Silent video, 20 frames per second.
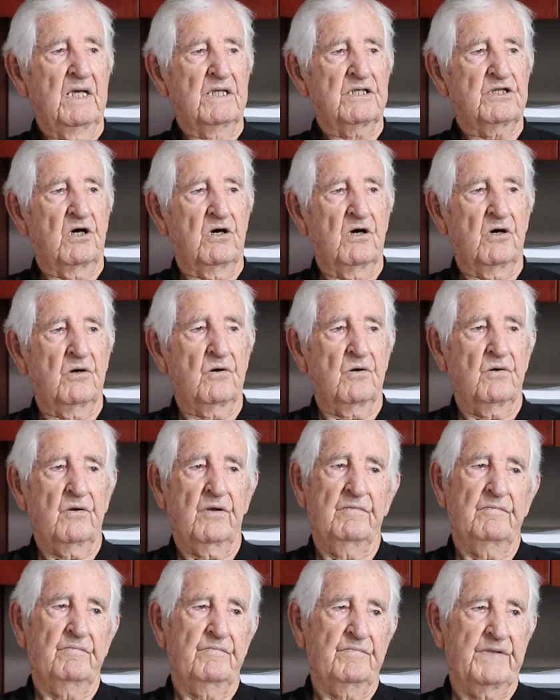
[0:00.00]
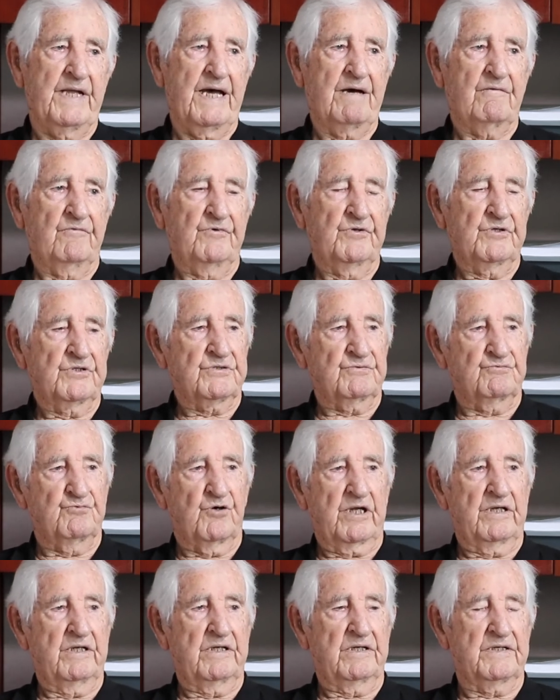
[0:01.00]
So that was
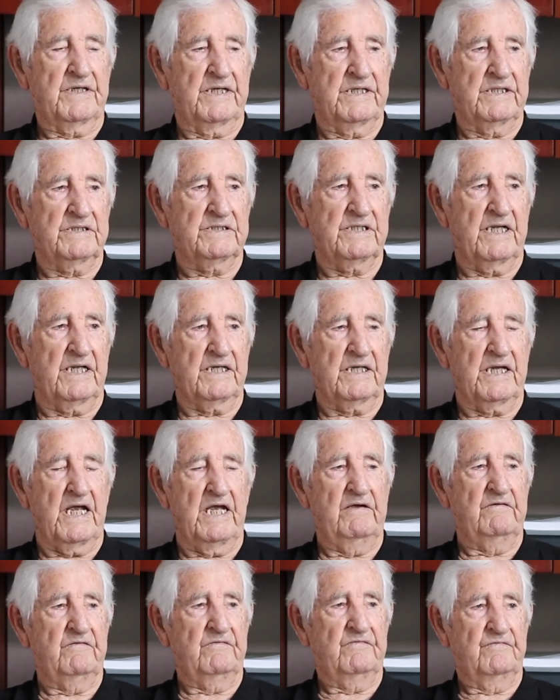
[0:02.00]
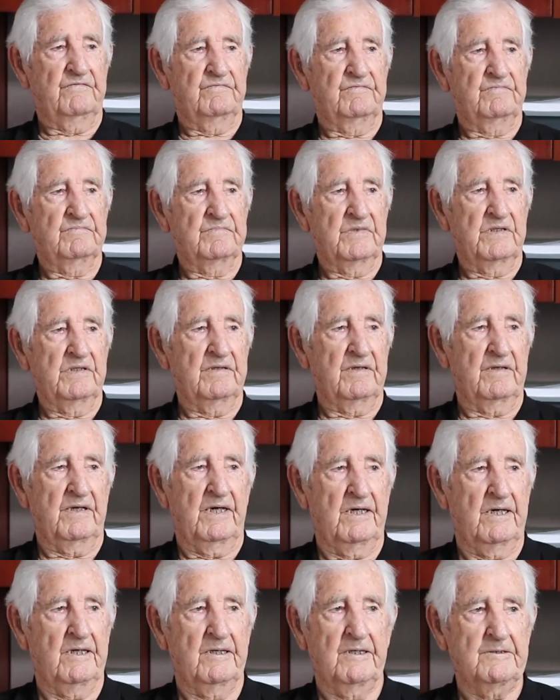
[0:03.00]
one of the things that gave
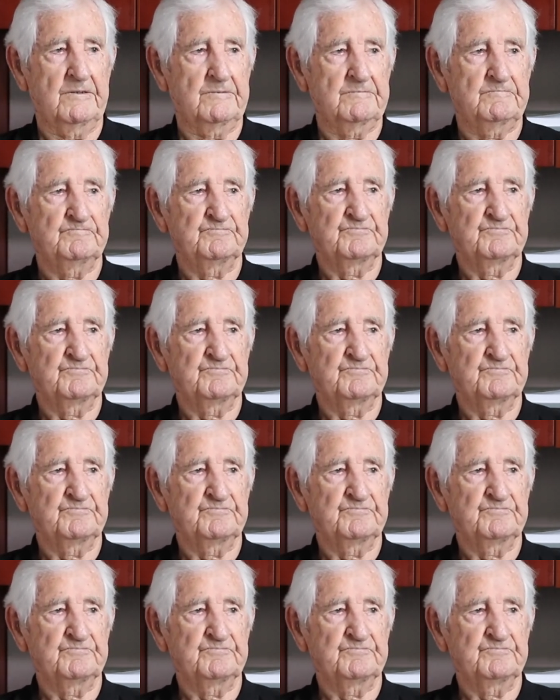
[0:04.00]
a